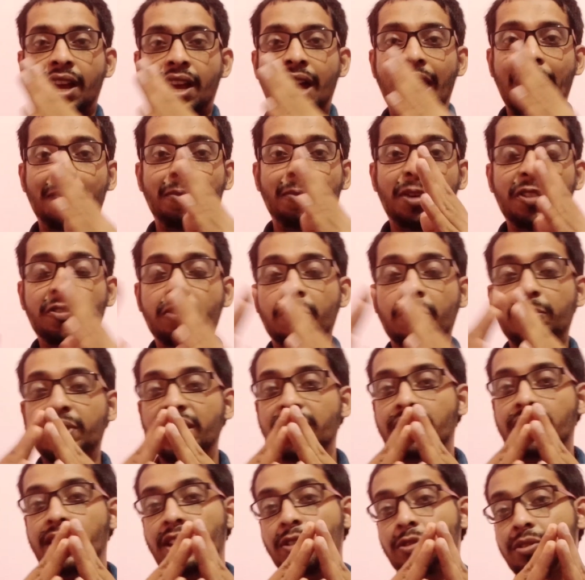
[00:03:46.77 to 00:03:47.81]
Apart from this,
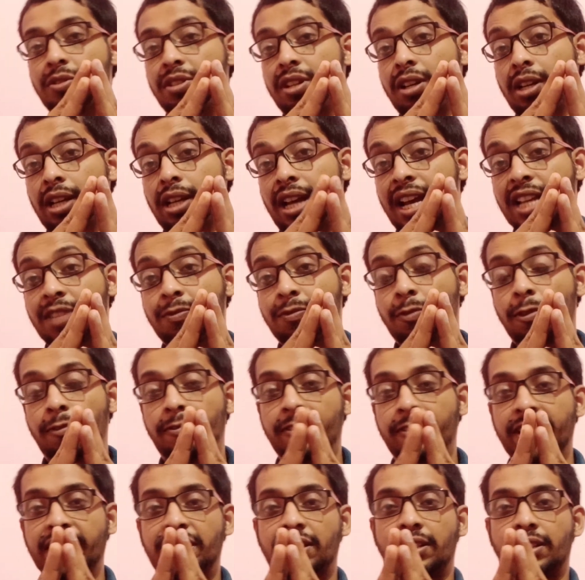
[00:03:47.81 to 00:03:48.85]
the university has
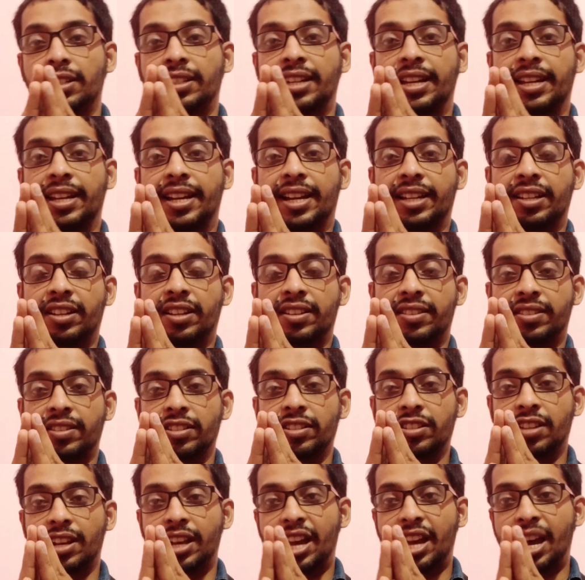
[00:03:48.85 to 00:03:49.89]
full-fledged dedicated
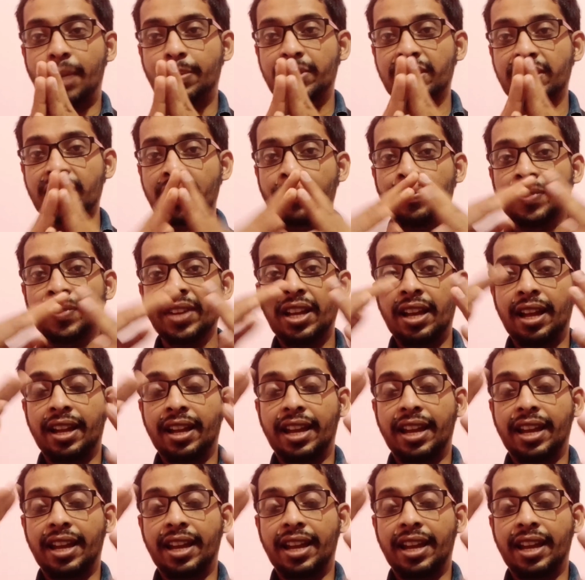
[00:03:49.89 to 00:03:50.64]
research labs,